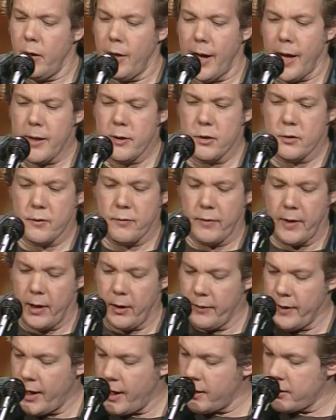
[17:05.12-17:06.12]
know, I just
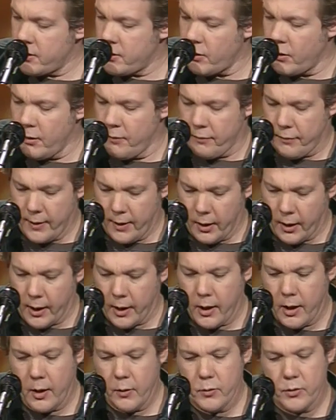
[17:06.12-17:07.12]
found that I started feeling
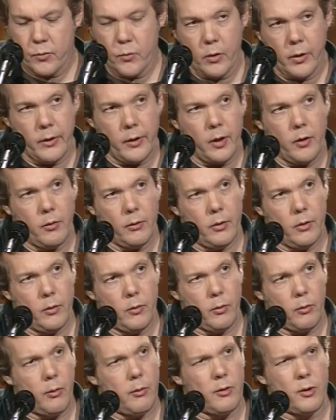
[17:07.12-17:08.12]
like he was one of the
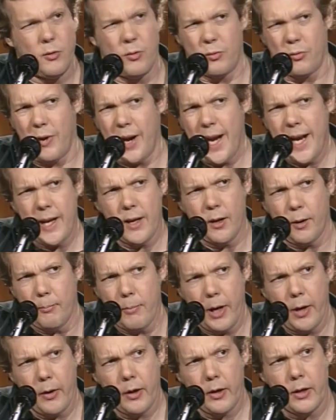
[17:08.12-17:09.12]
gr great
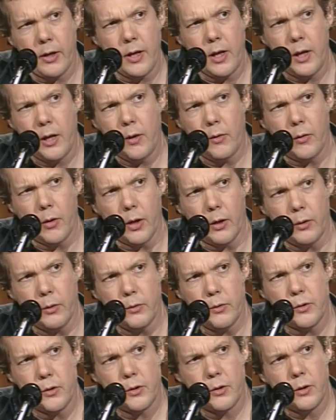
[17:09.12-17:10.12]
American
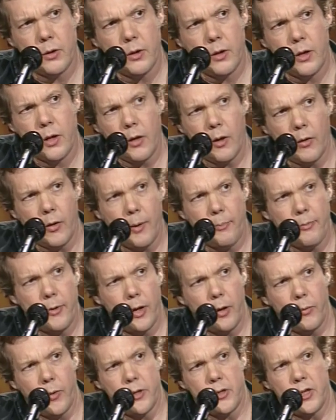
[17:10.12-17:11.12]
heroes. You know, up
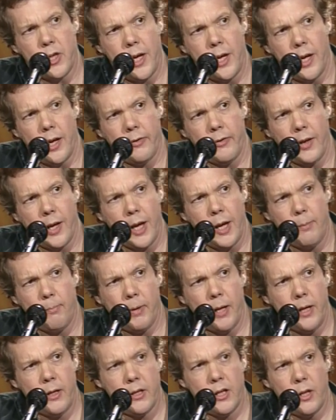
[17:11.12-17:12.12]
there with JFK,
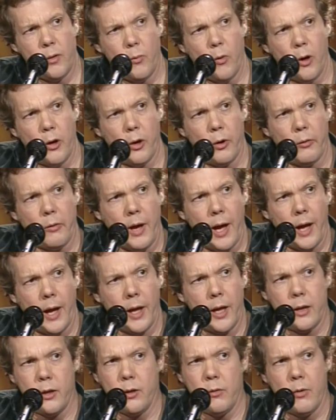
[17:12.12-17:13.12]
PT
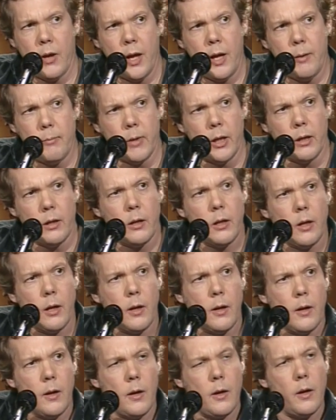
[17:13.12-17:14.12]
109, you name it.
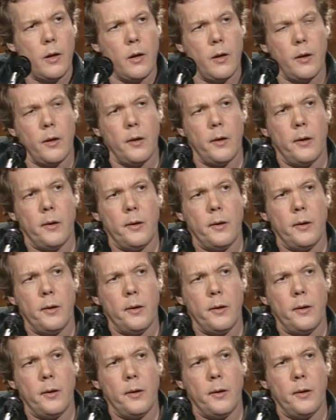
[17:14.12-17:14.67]
Why do you think it